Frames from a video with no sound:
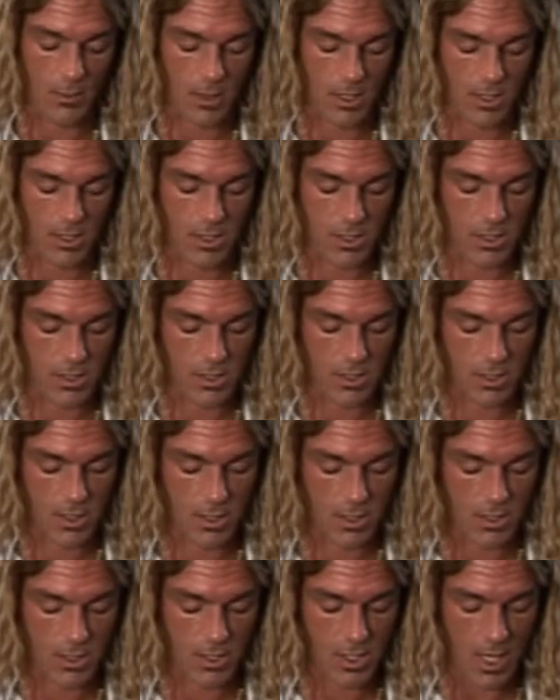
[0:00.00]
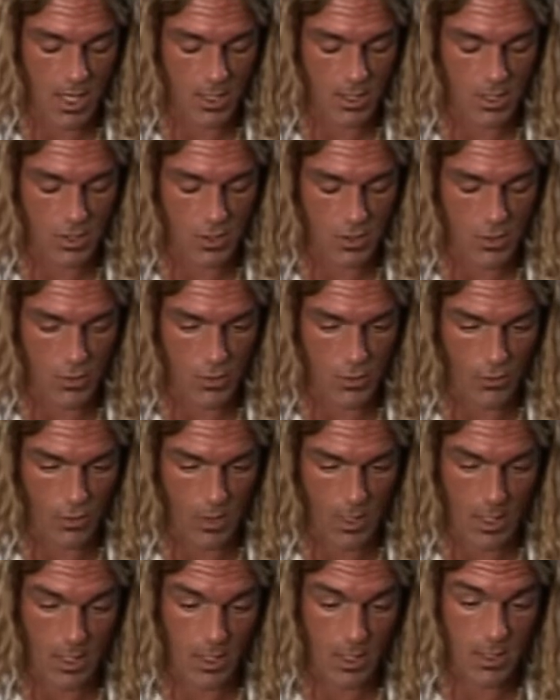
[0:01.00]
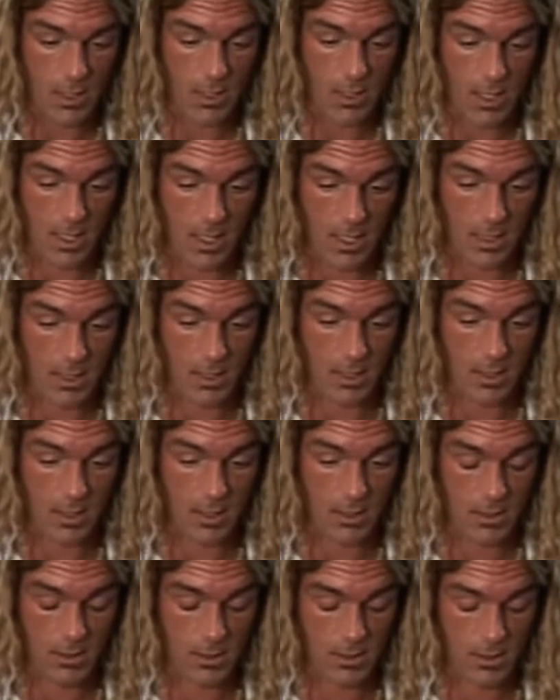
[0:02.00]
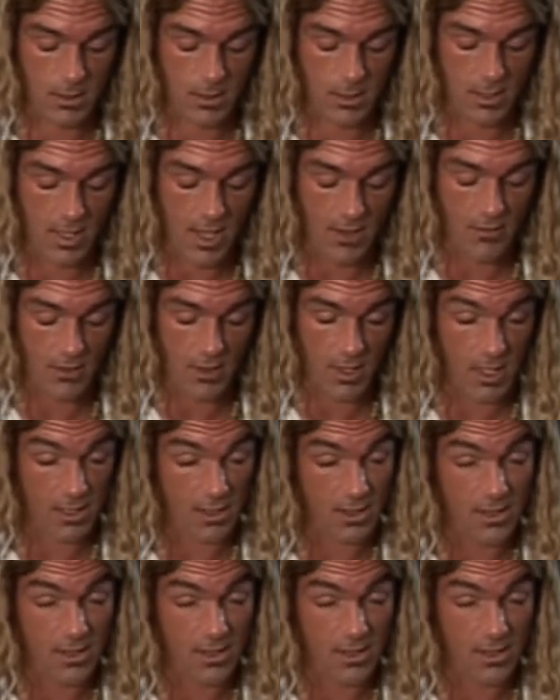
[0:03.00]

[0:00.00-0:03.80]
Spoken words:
we change to the 7th and the